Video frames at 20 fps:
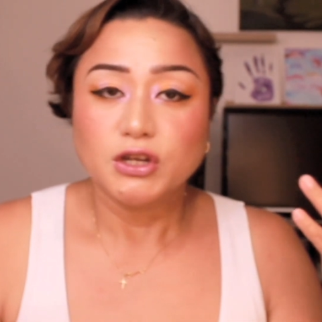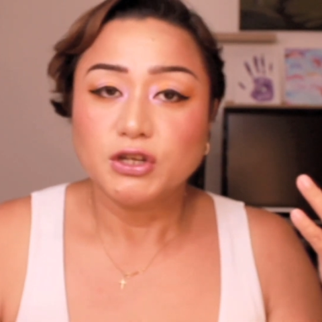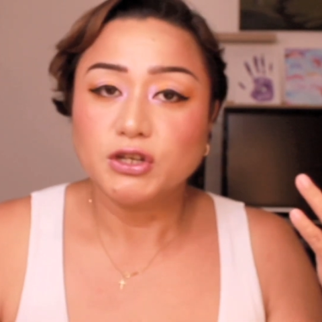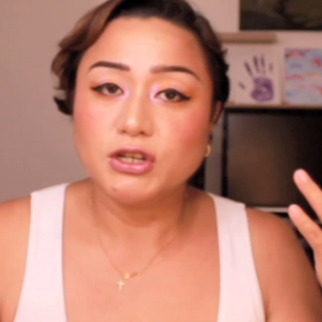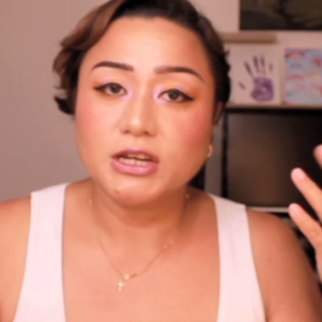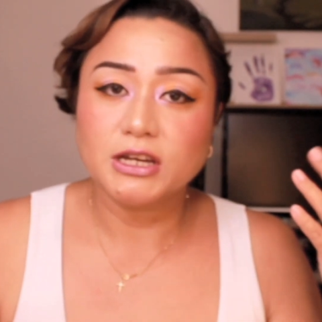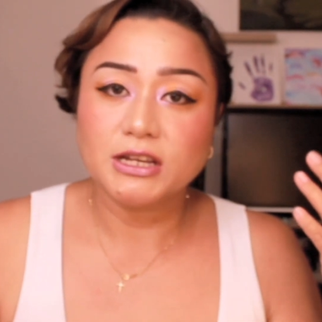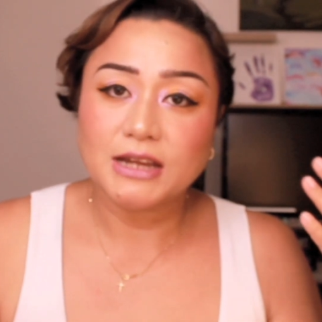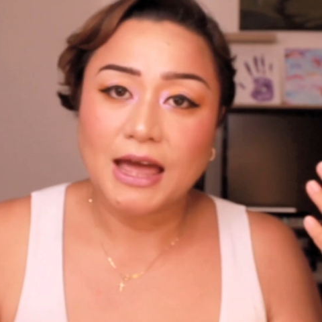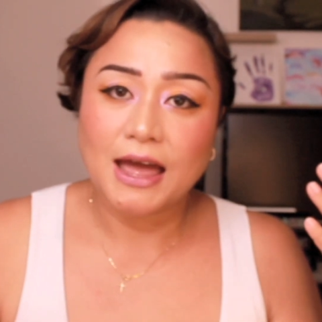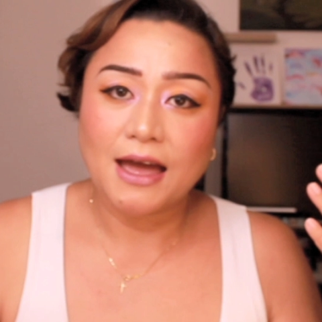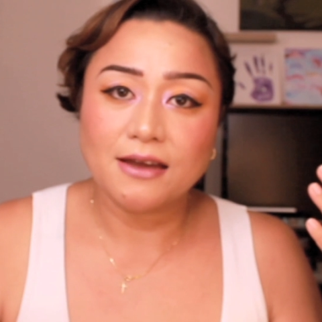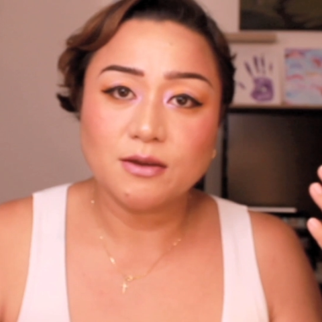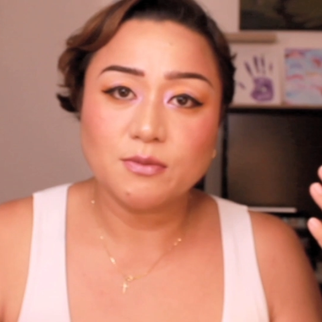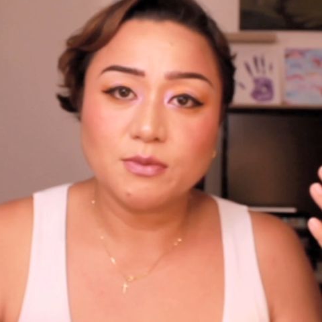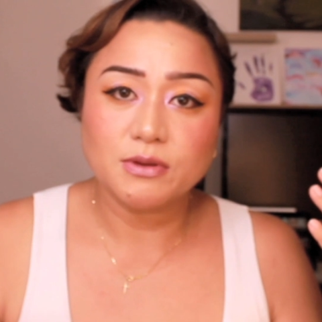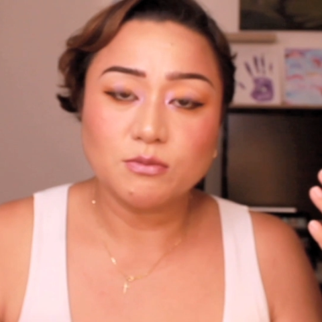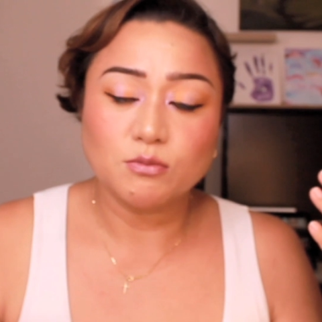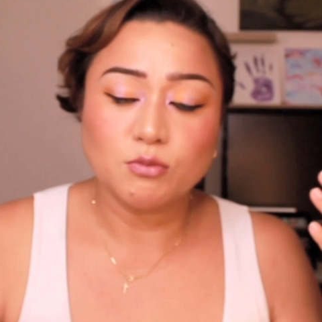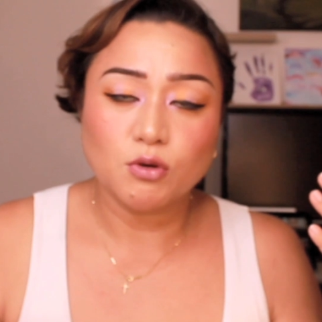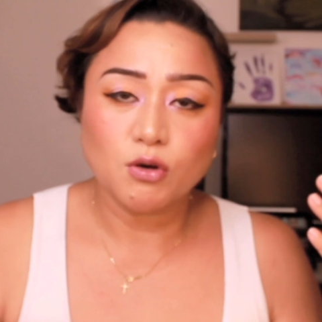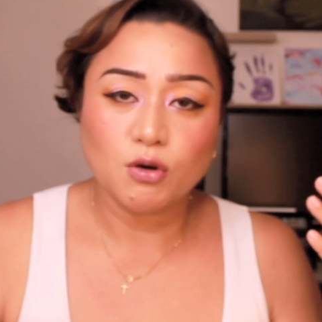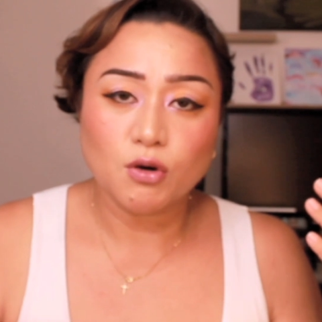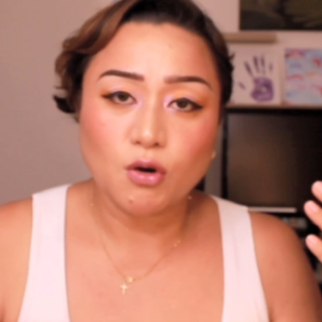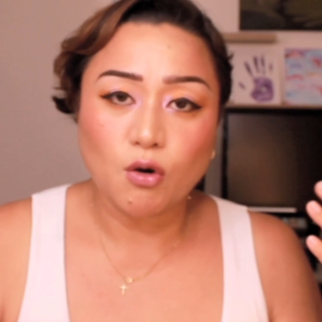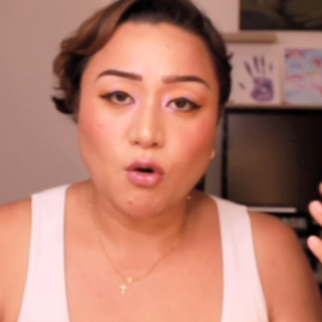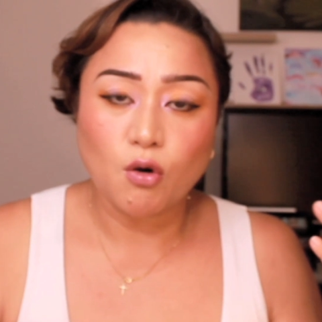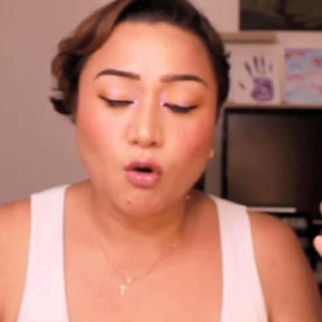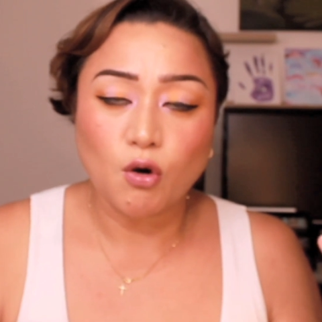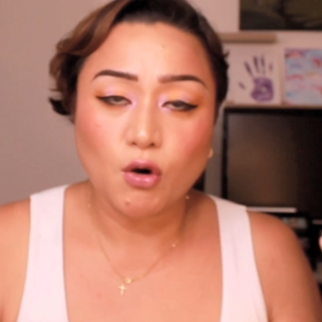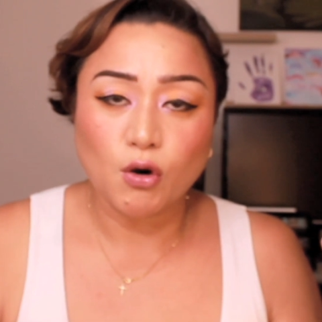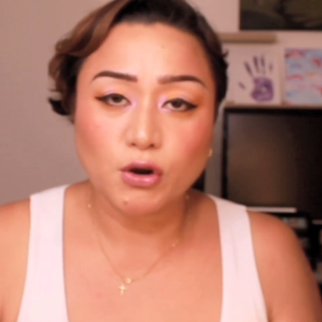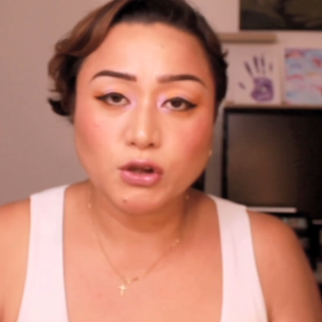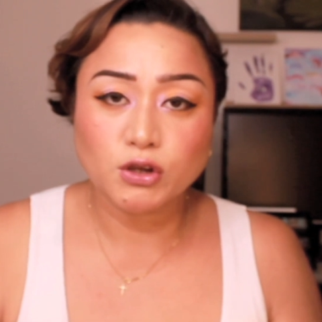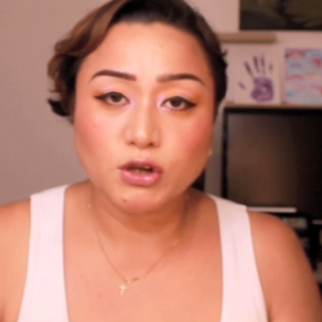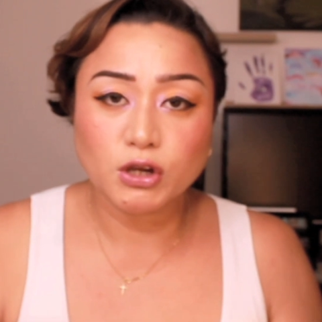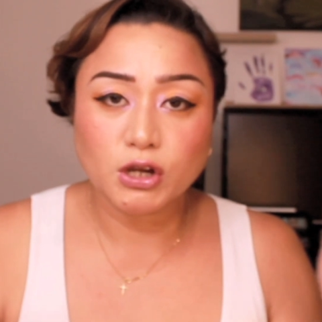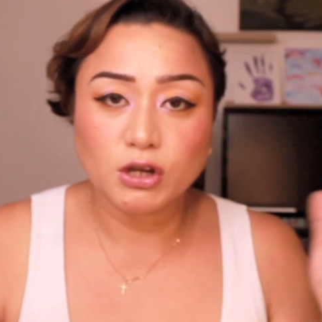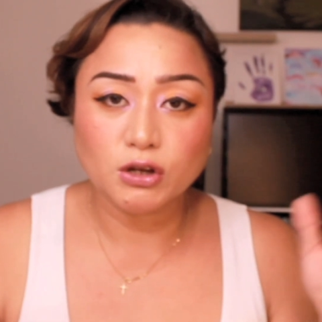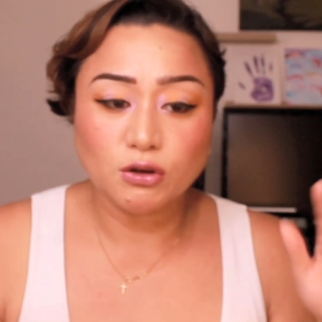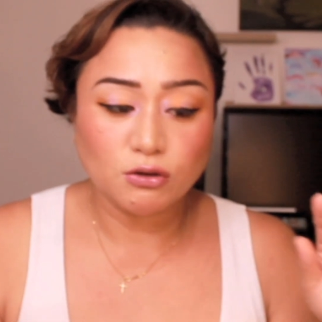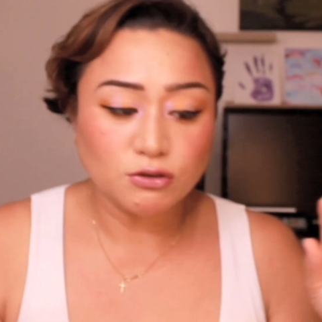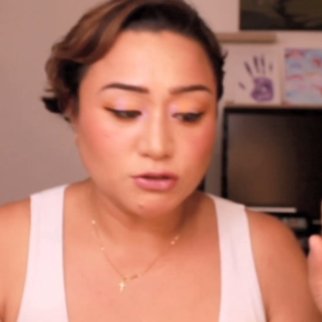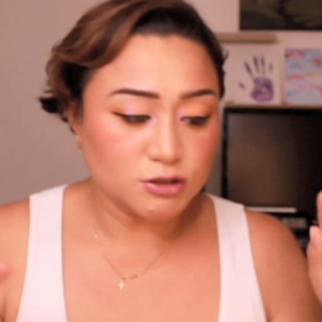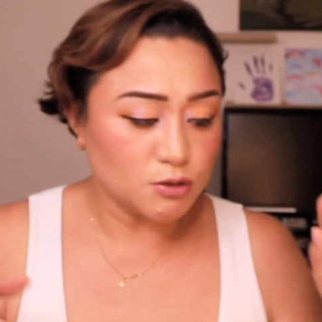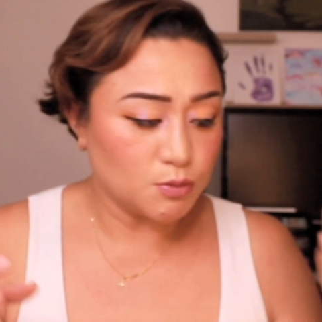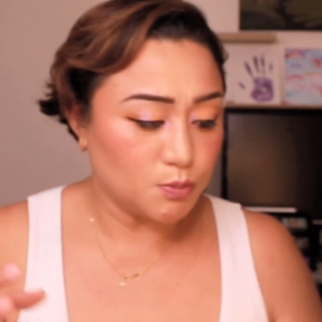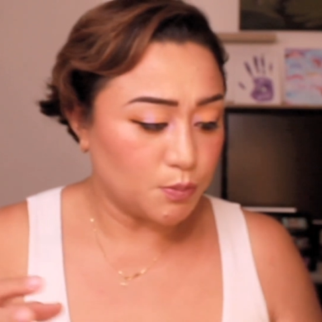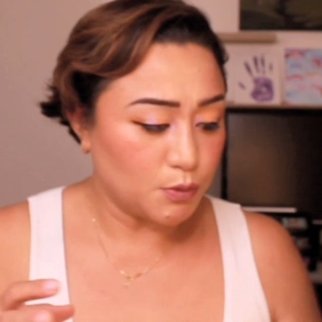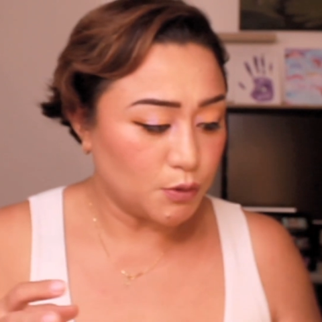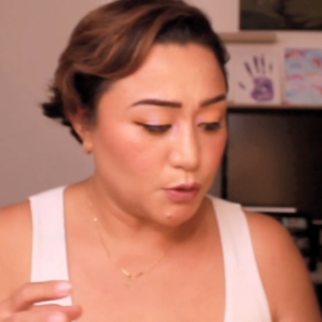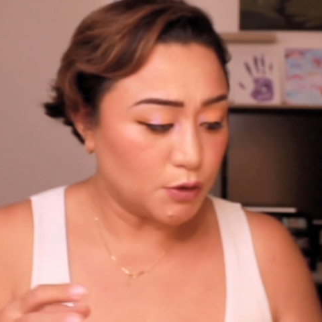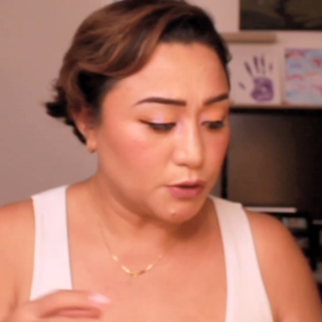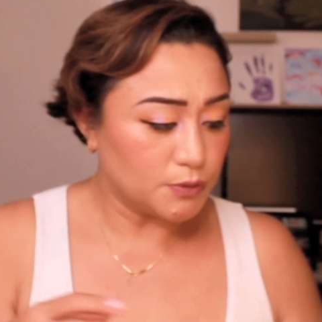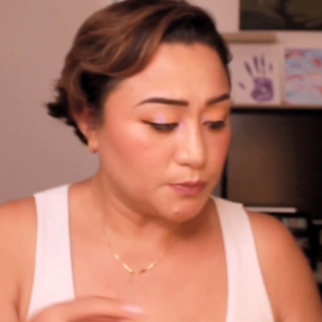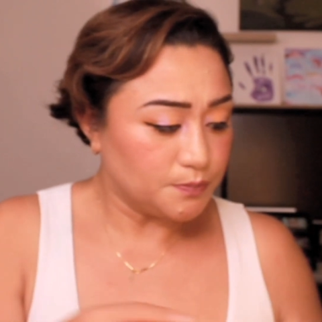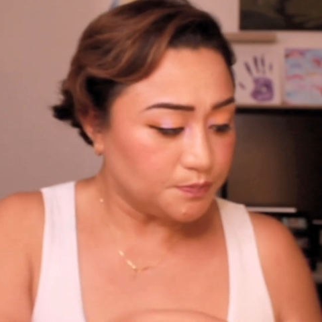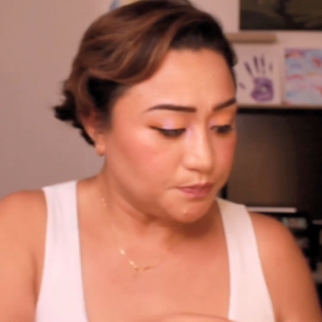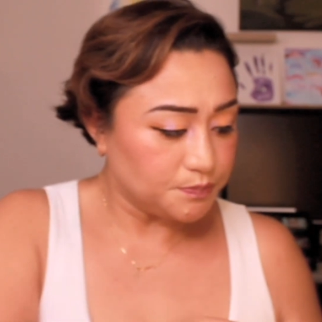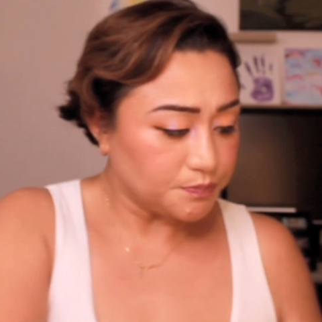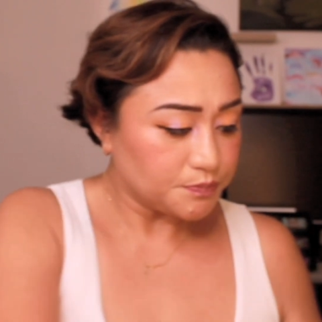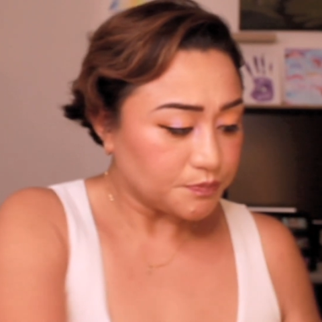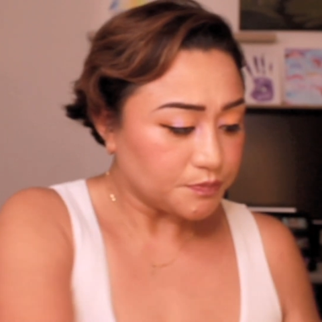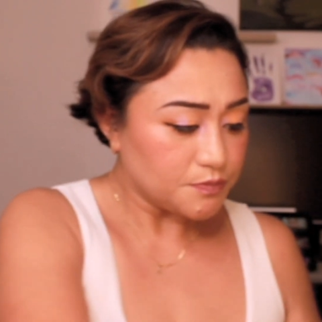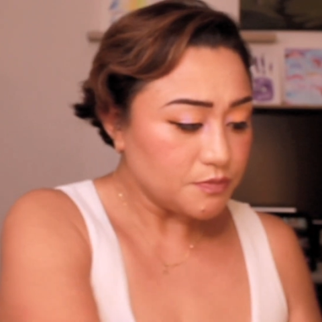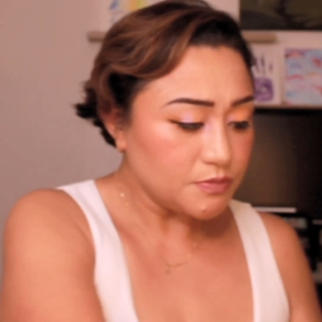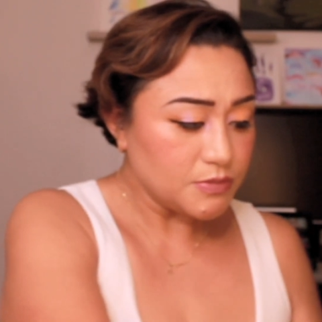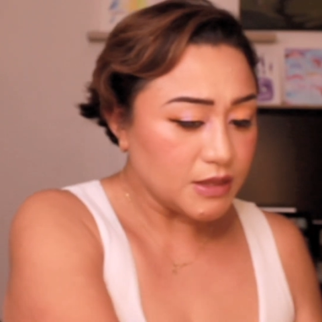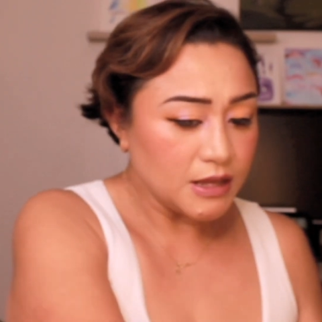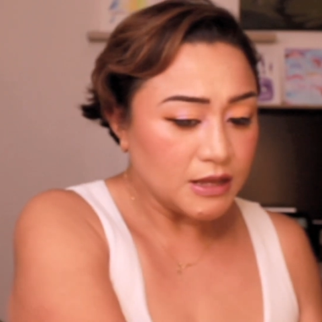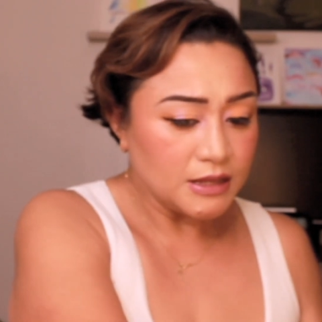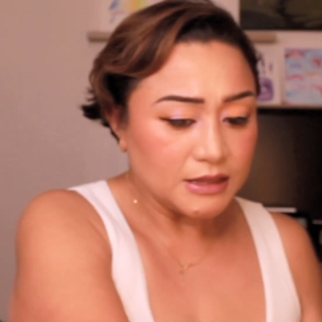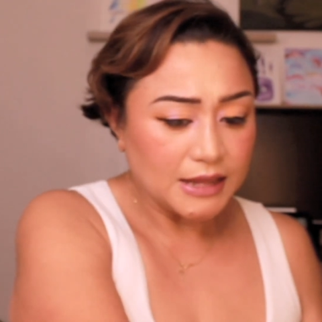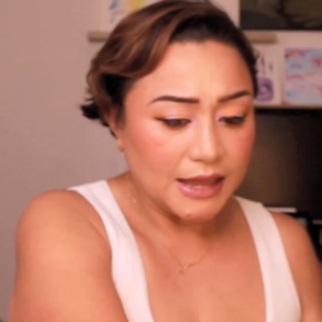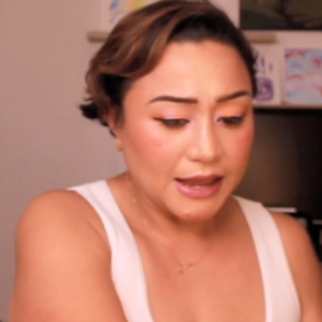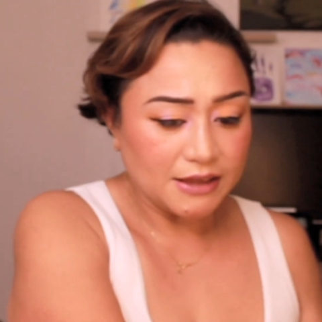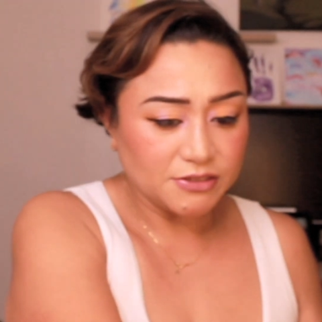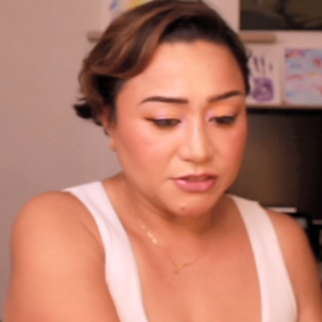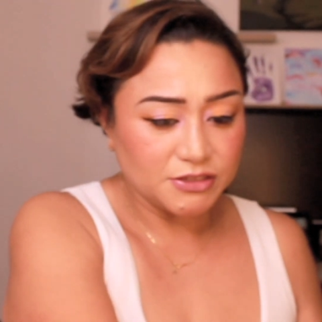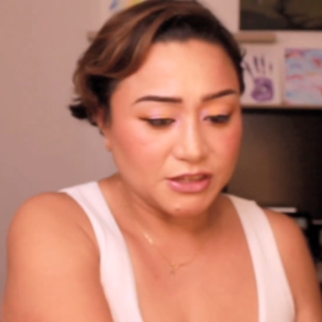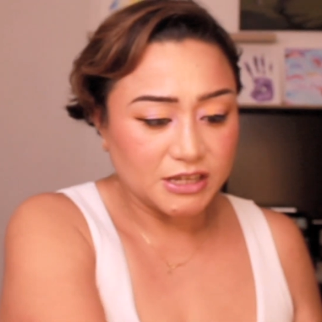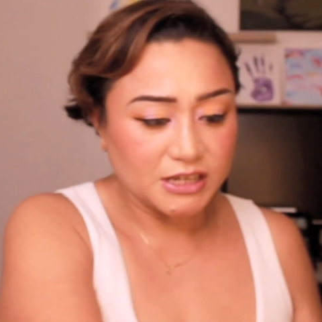you can add a bit more, or you can also put like